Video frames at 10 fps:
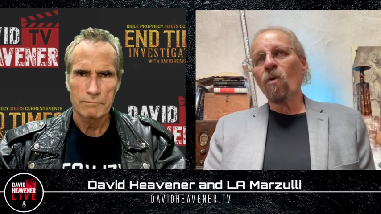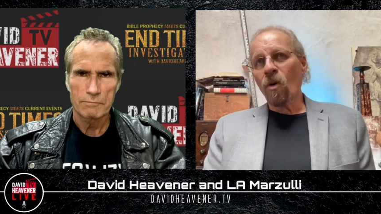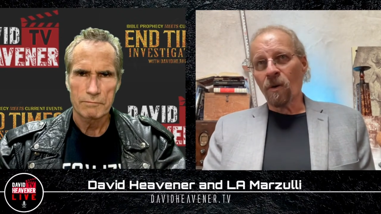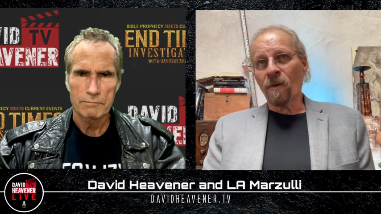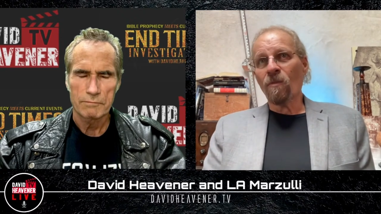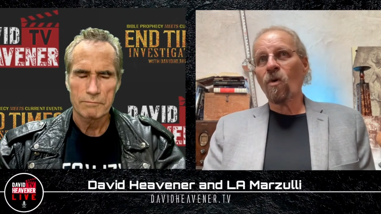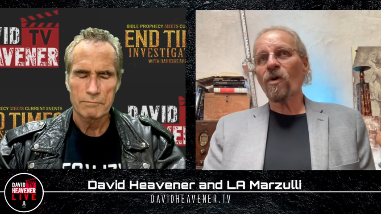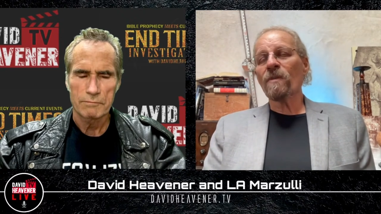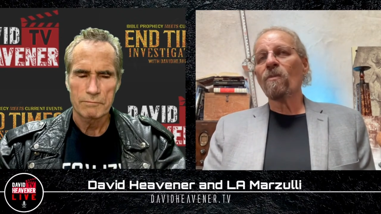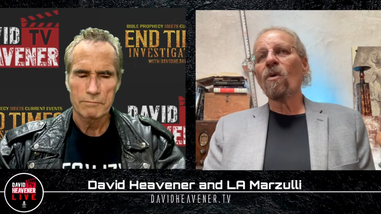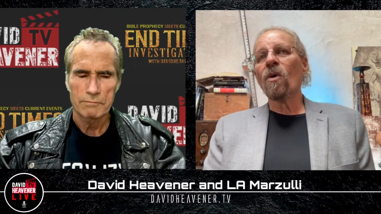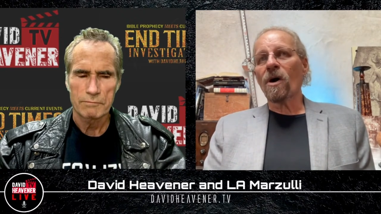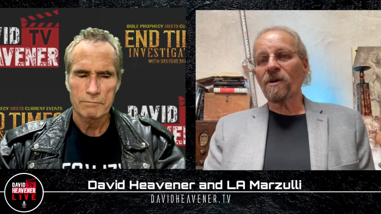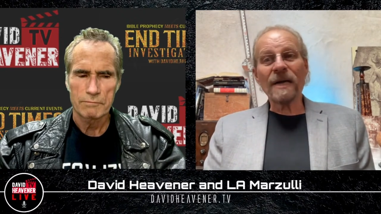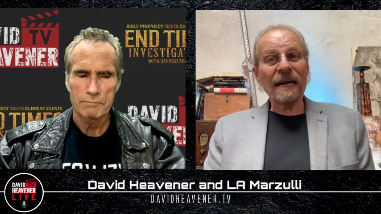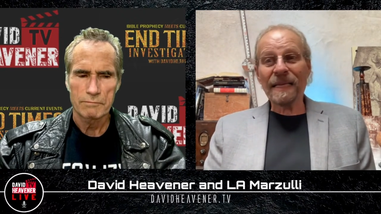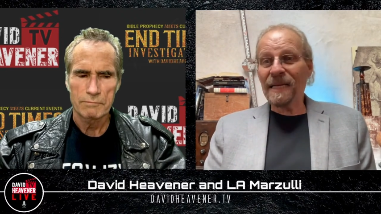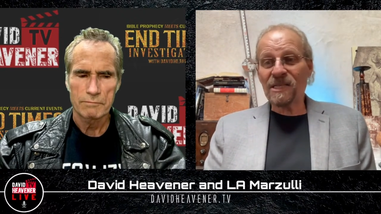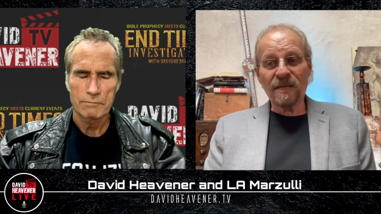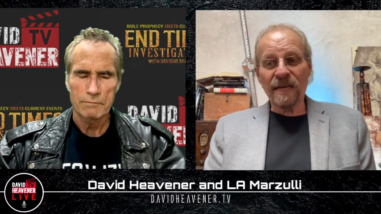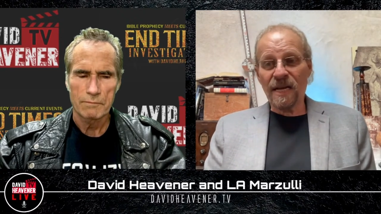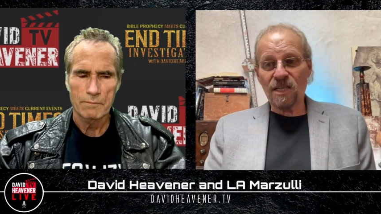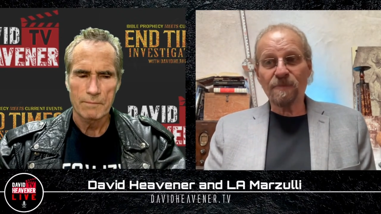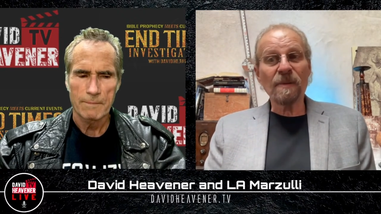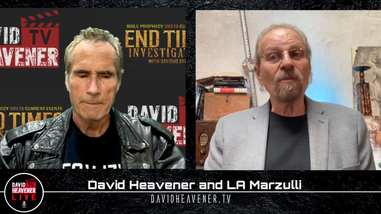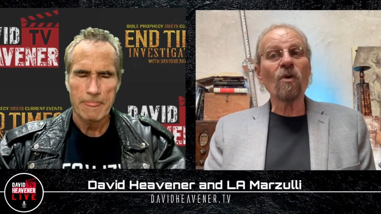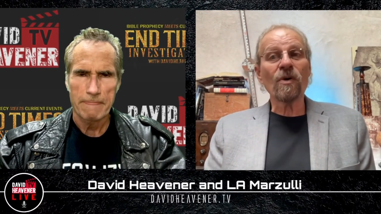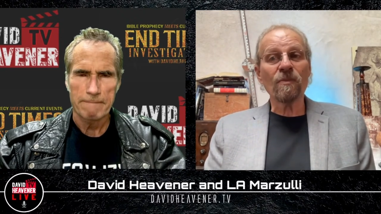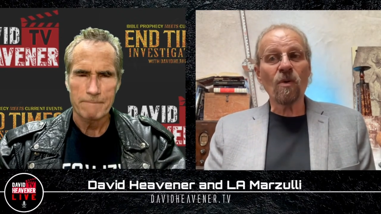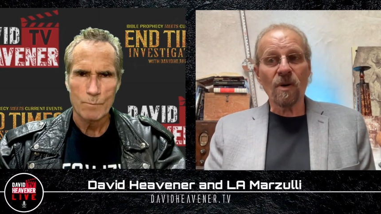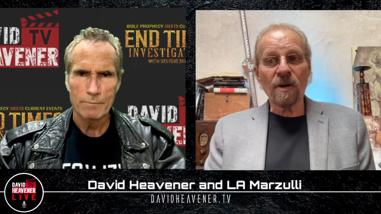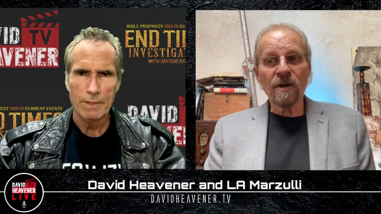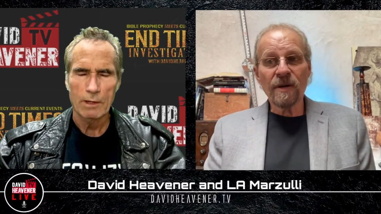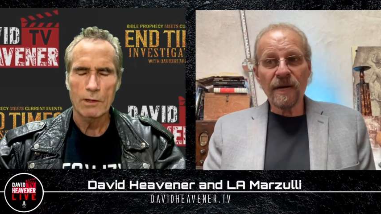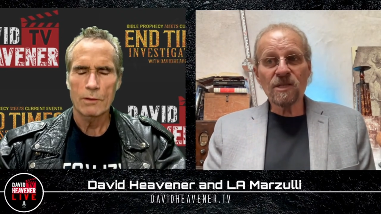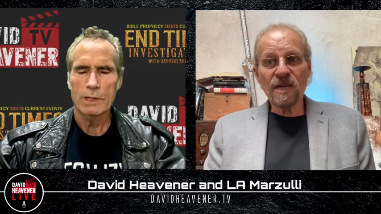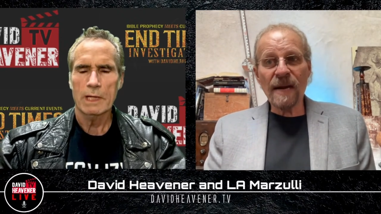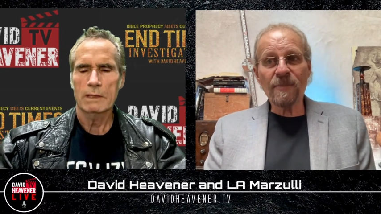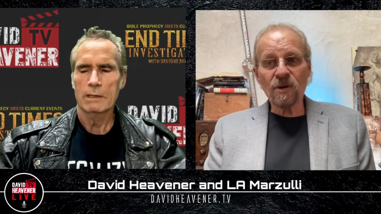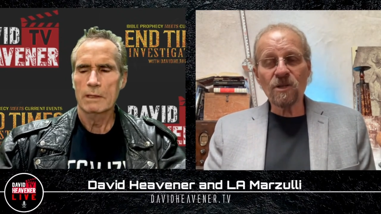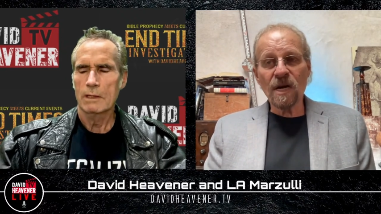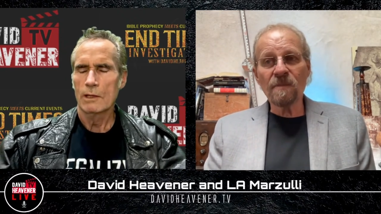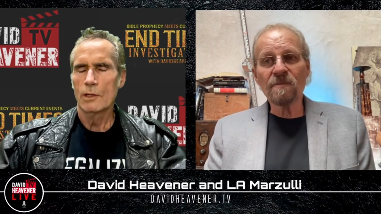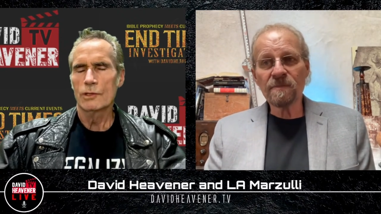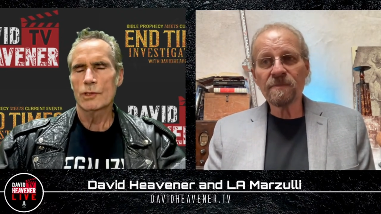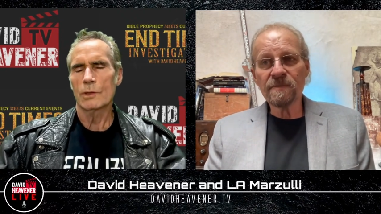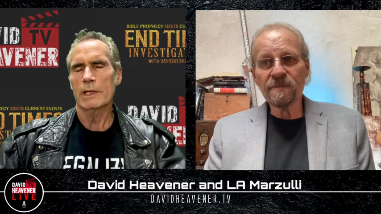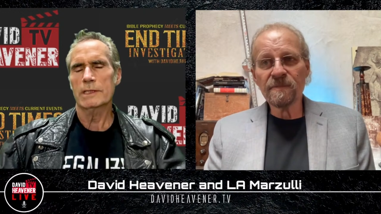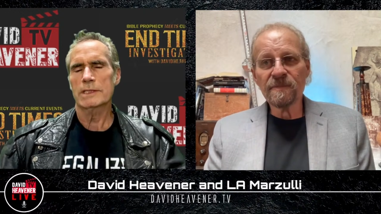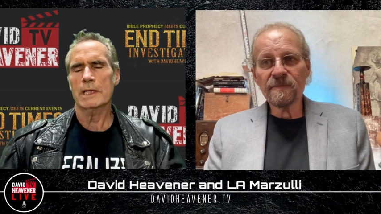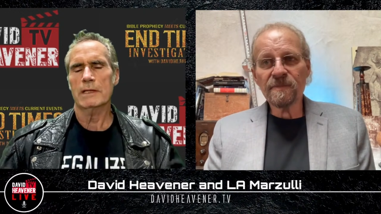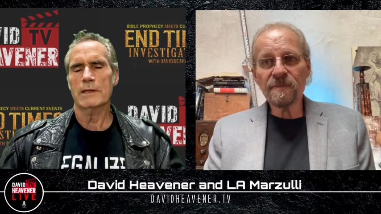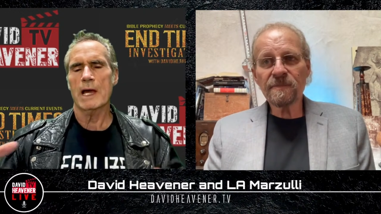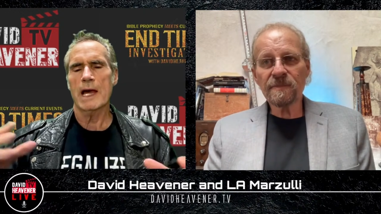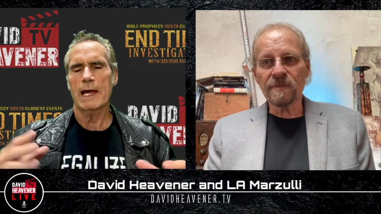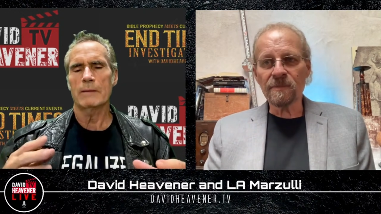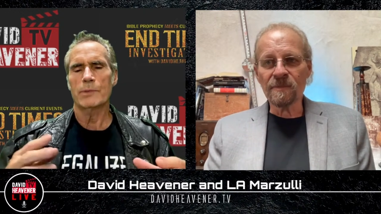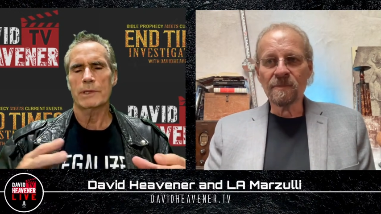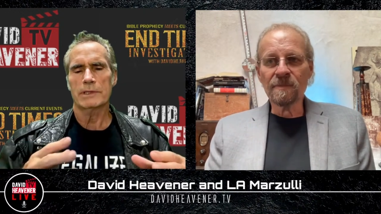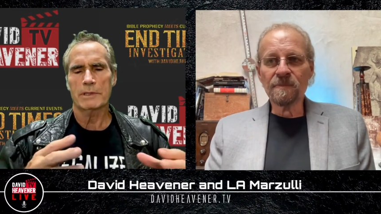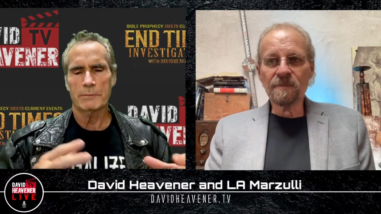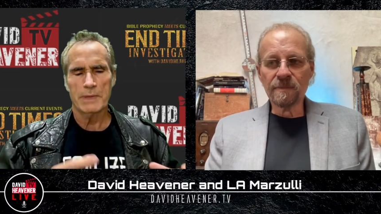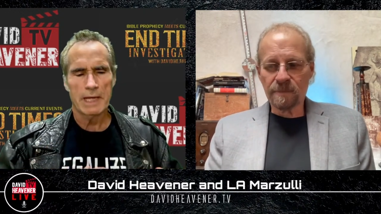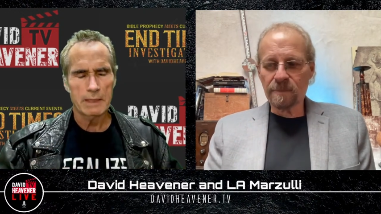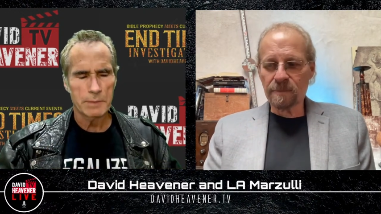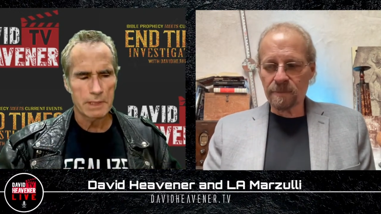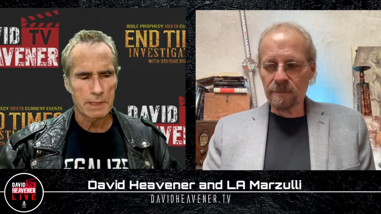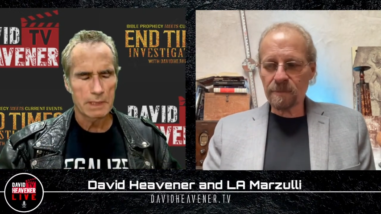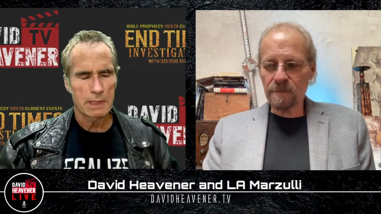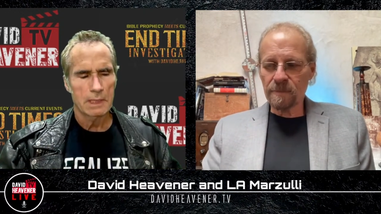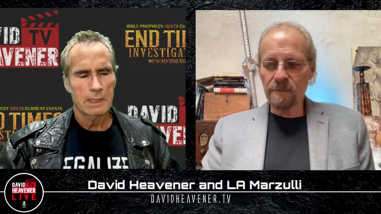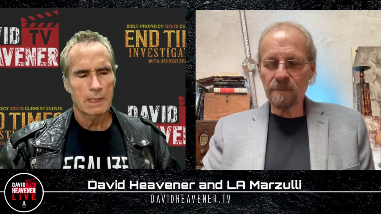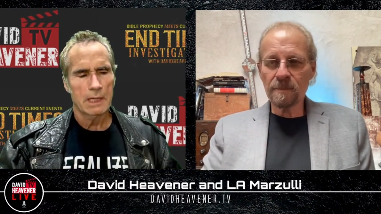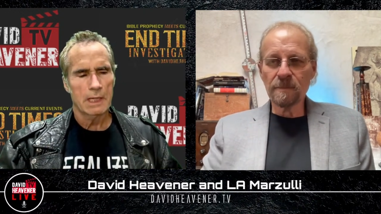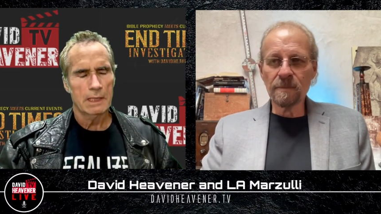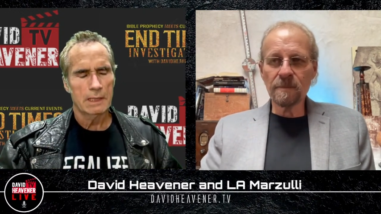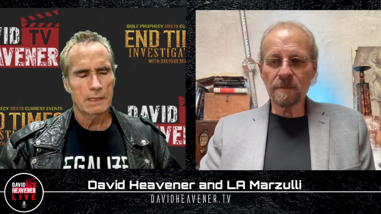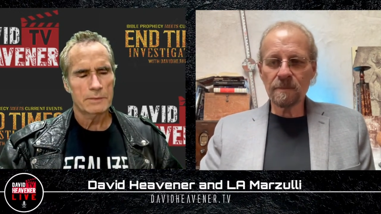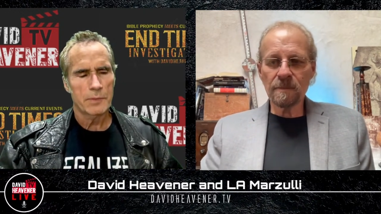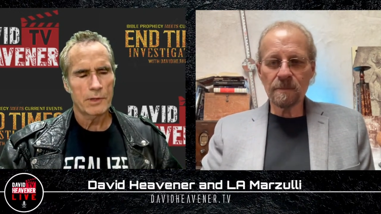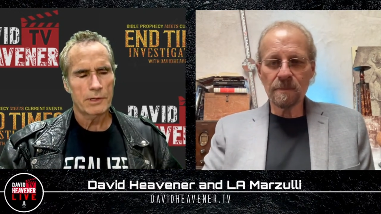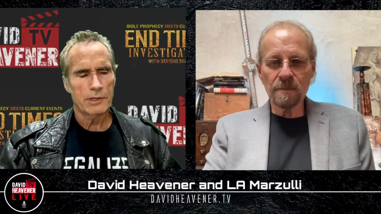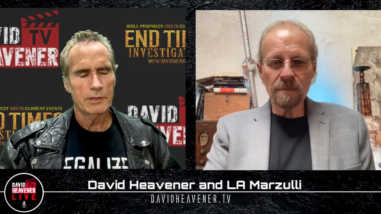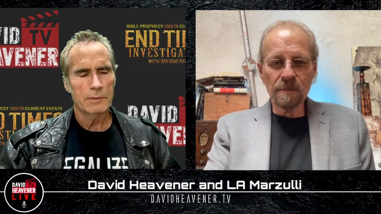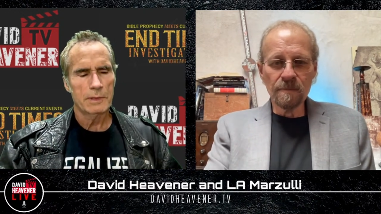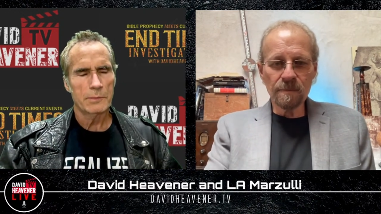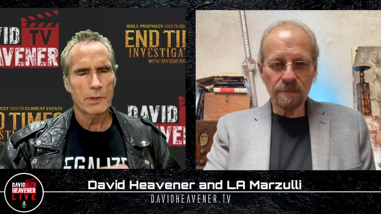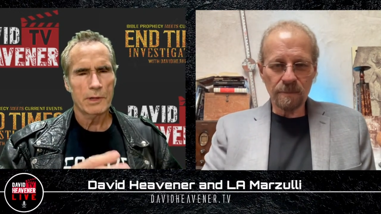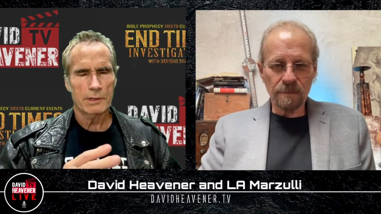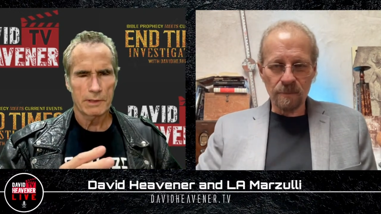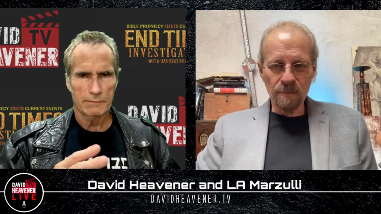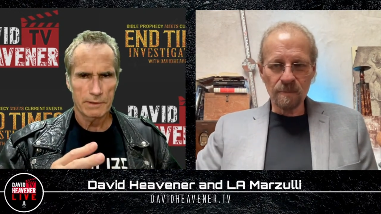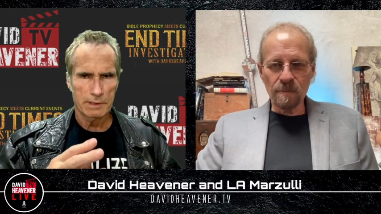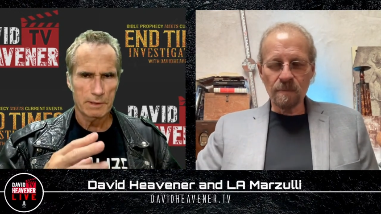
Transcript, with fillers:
Speaker 1: more and more, not less and less, but more and more as
Speaker 2: time goes. So let's say the hybrid's a baby. It's part human, part of